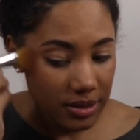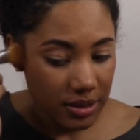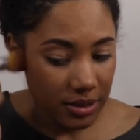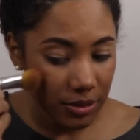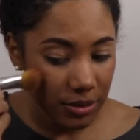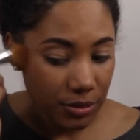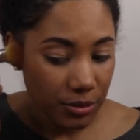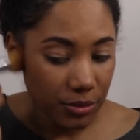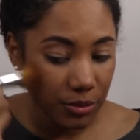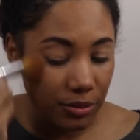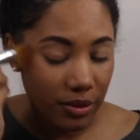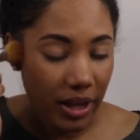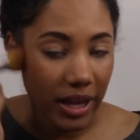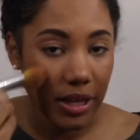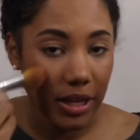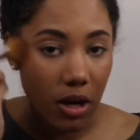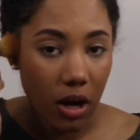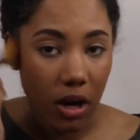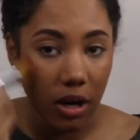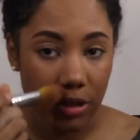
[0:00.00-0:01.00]
to like
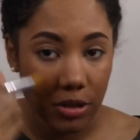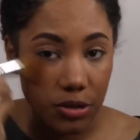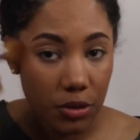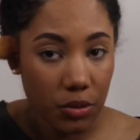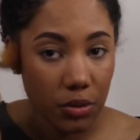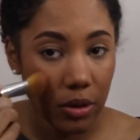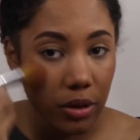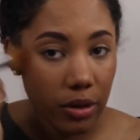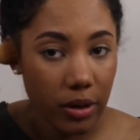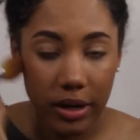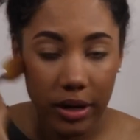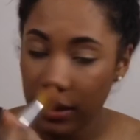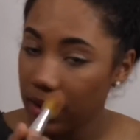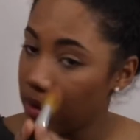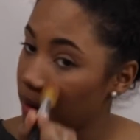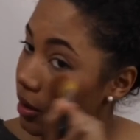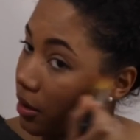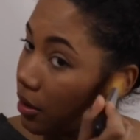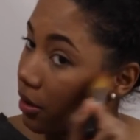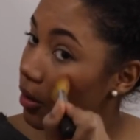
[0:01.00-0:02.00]
contour or
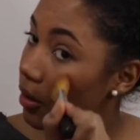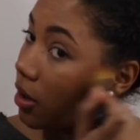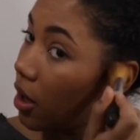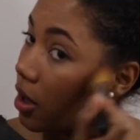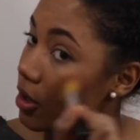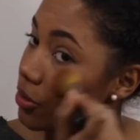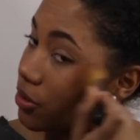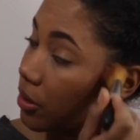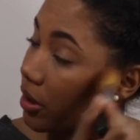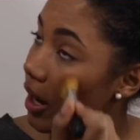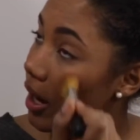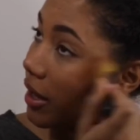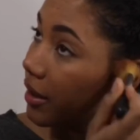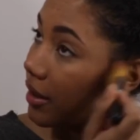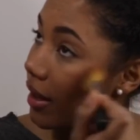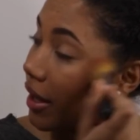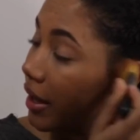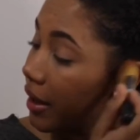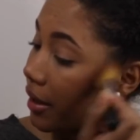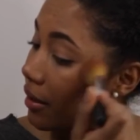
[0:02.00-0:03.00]
anything, contour or
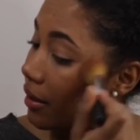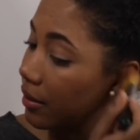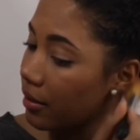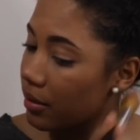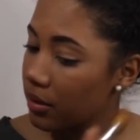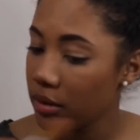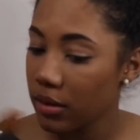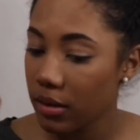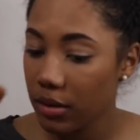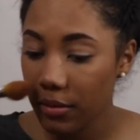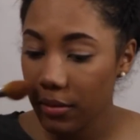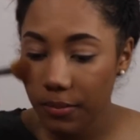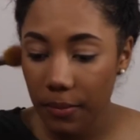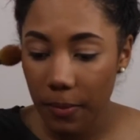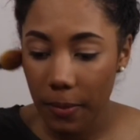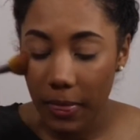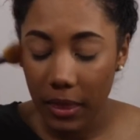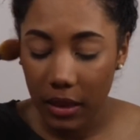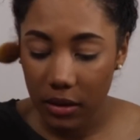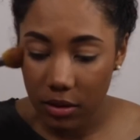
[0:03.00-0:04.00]
highlight.
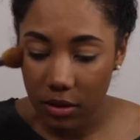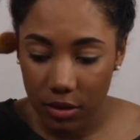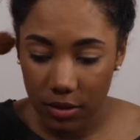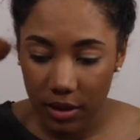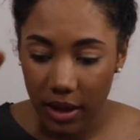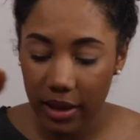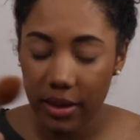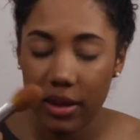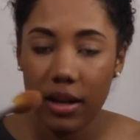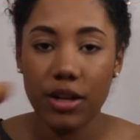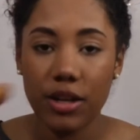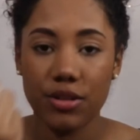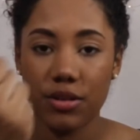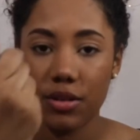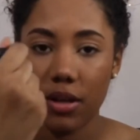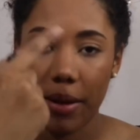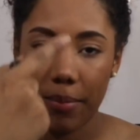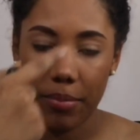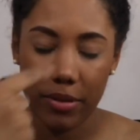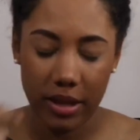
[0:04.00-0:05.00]
So do that, and then
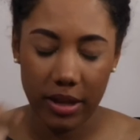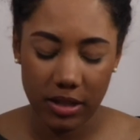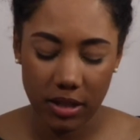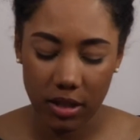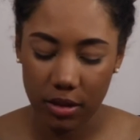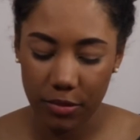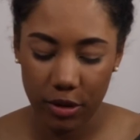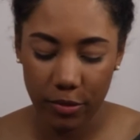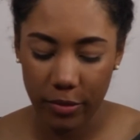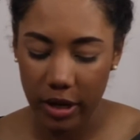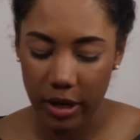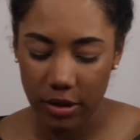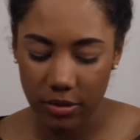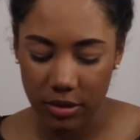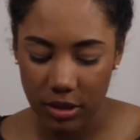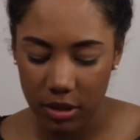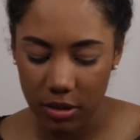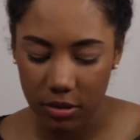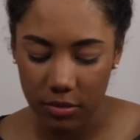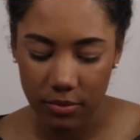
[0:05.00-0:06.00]
I put that down the middle of my nose
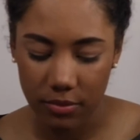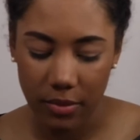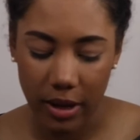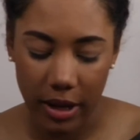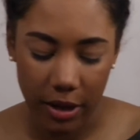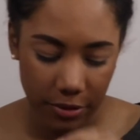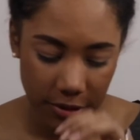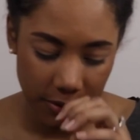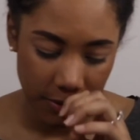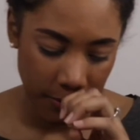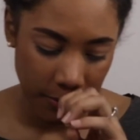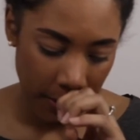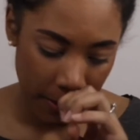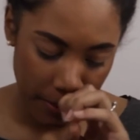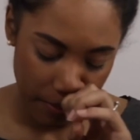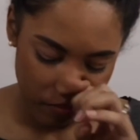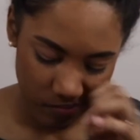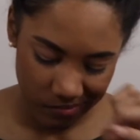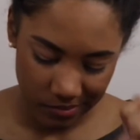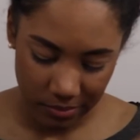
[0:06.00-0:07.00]
too. I always do
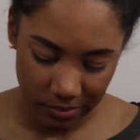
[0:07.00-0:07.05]
that.